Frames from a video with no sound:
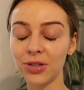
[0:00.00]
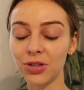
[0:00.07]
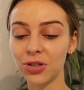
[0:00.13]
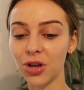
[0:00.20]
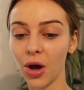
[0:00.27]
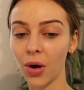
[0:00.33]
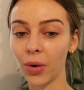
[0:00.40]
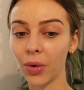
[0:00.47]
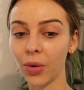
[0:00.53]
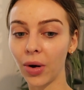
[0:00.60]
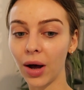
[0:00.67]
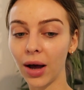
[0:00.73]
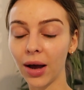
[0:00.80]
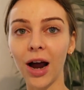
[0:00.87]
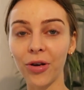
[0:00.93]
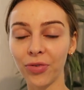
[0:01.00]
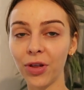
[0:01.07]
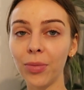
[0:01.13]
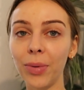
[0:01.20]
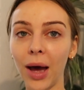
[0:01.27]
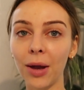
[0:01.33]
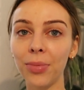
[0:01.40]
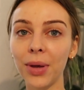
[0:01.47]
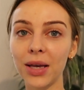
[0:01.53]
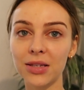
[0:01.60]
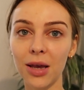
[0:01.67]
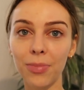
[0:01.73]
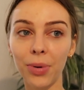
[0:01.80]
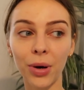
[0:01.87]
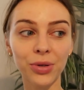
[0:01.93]
so I feel bad because
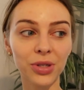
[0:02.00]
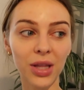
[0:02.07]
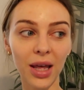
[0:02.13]
I posted